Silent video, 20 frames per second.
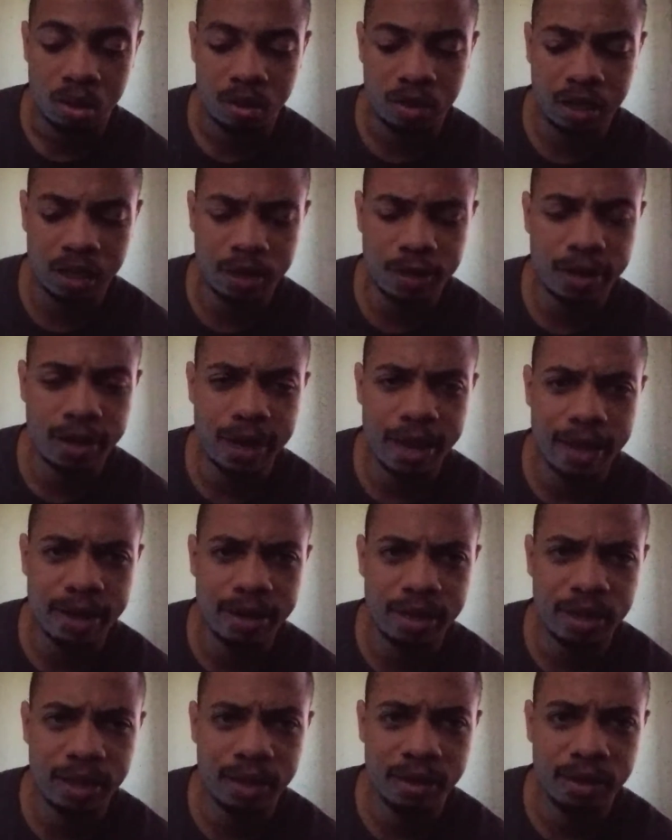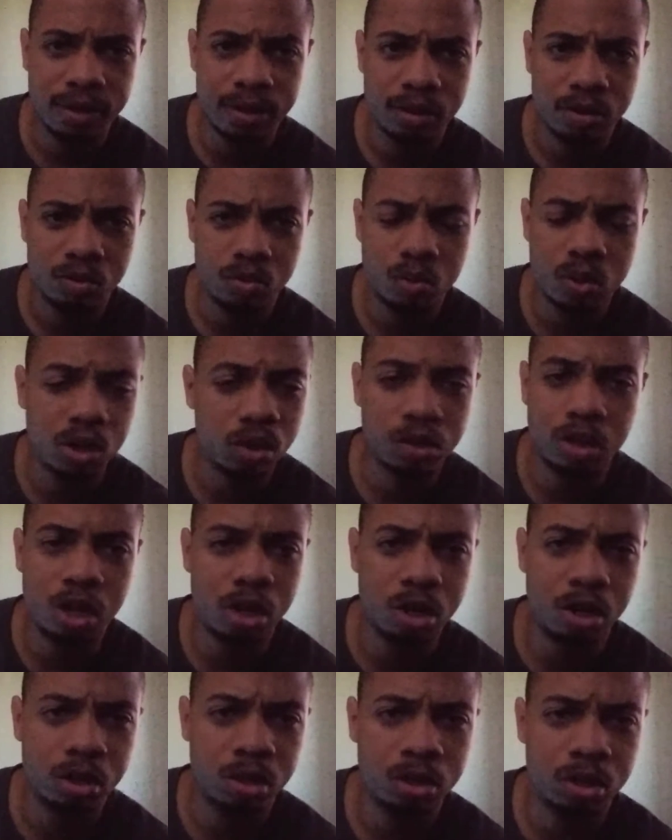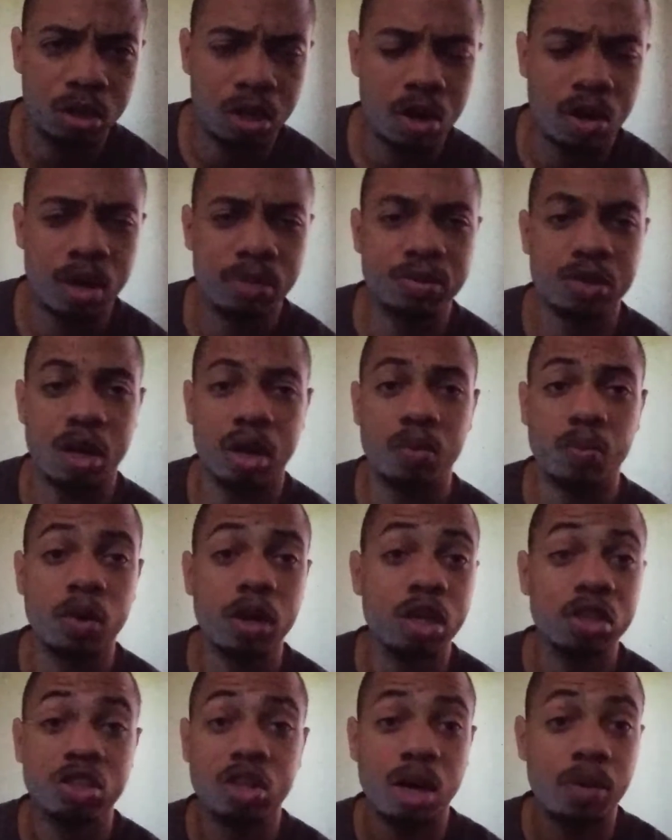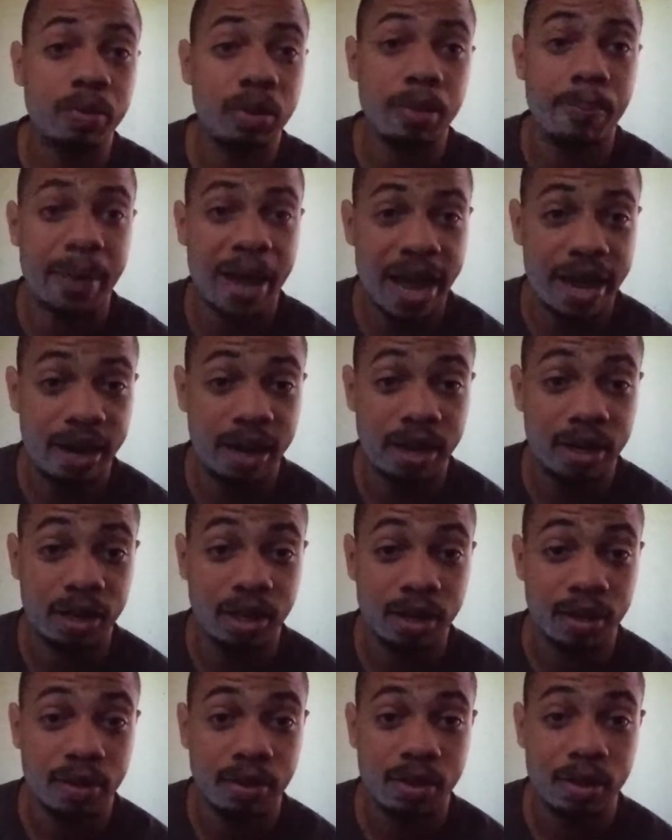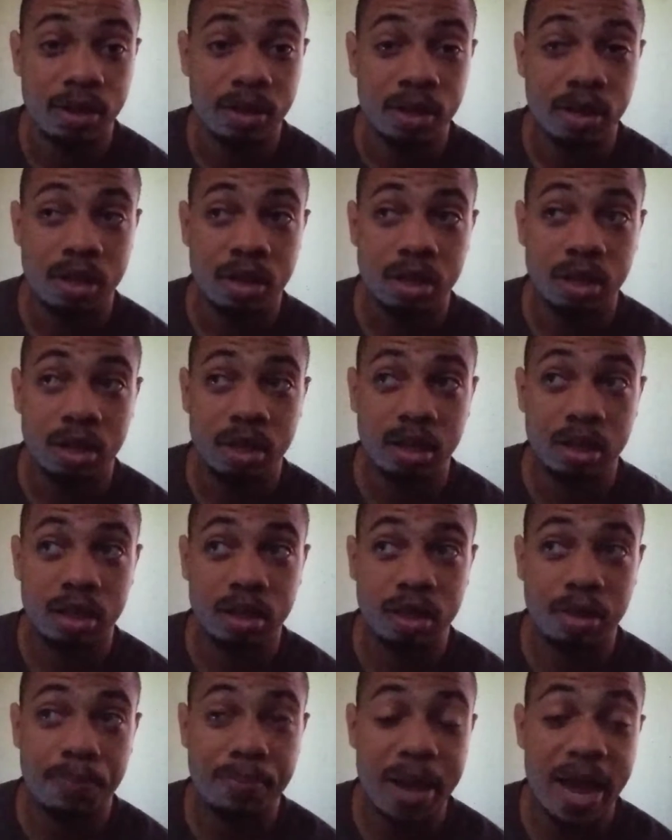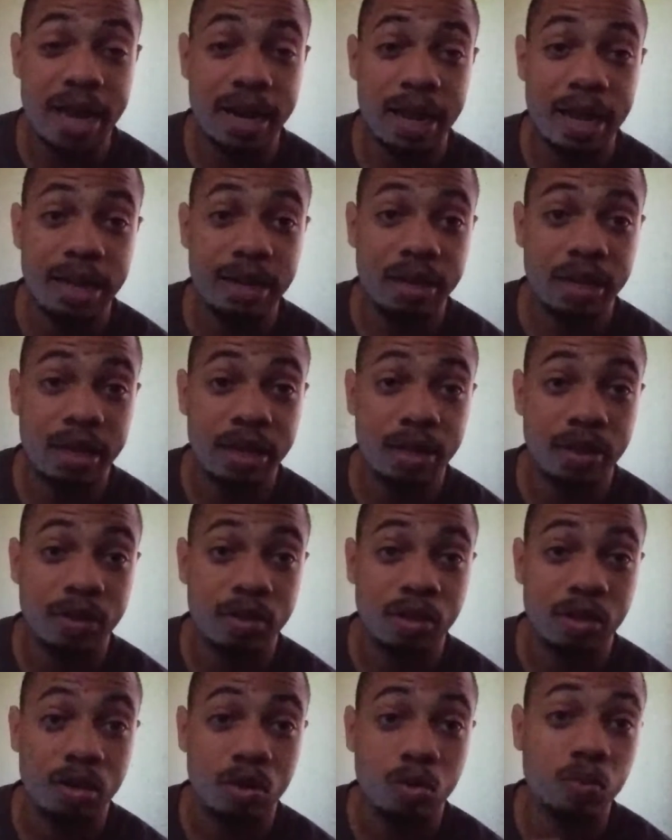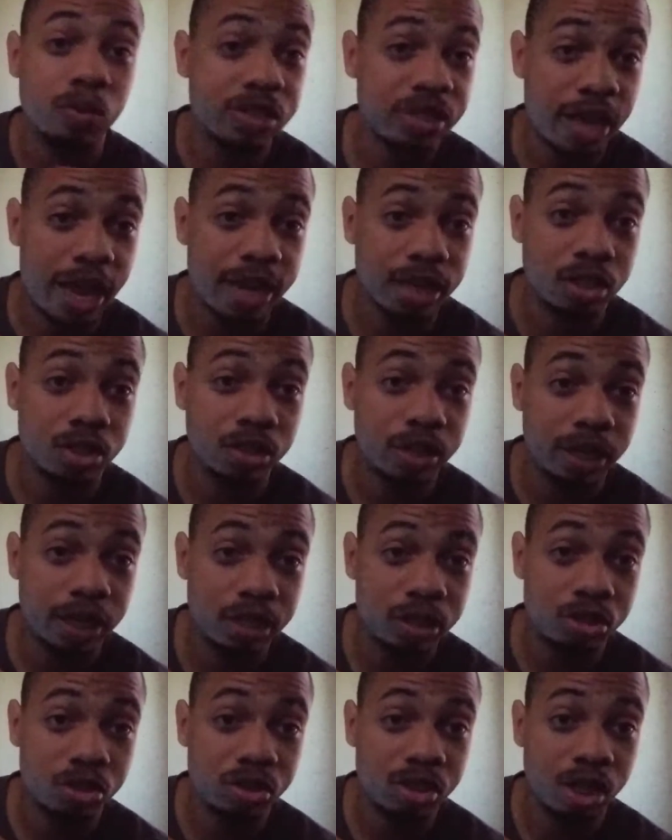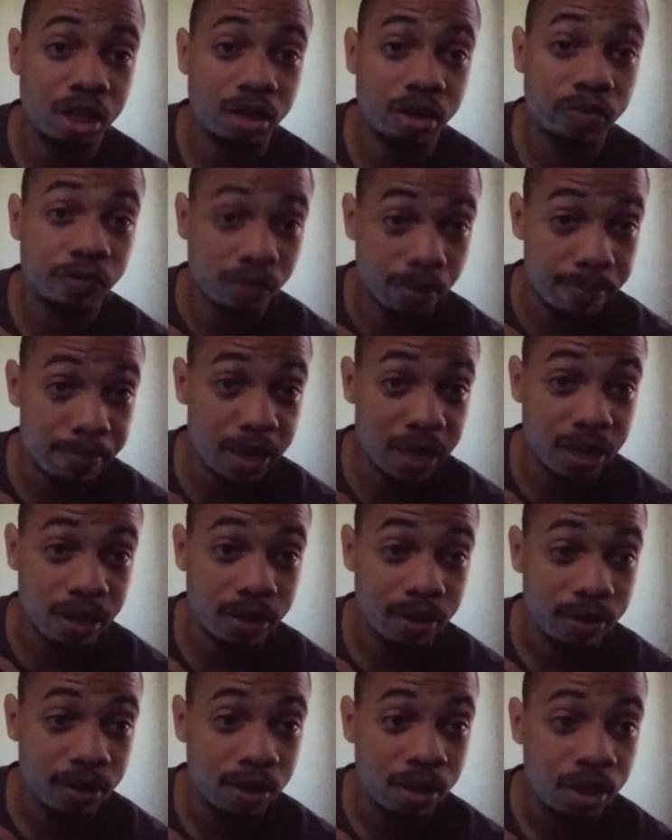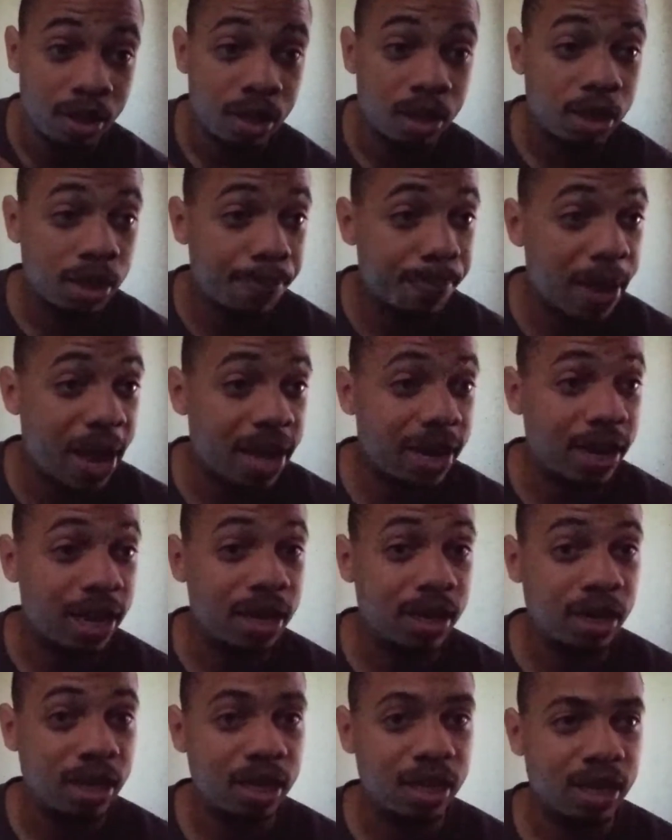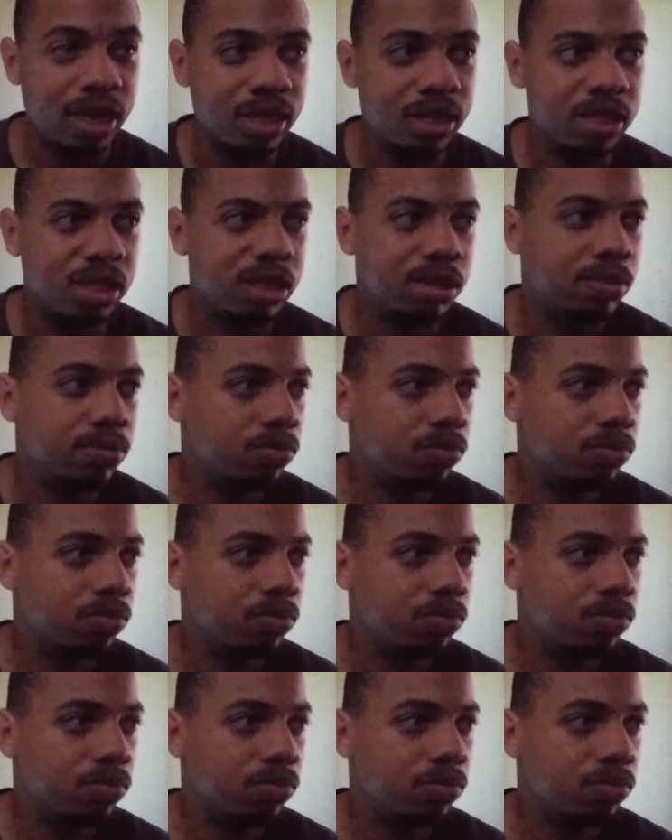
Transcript: good ending, well, no. I'm sorry. We're going to start with the bad ending. The bad ending was actually interesting for me. The bad ending is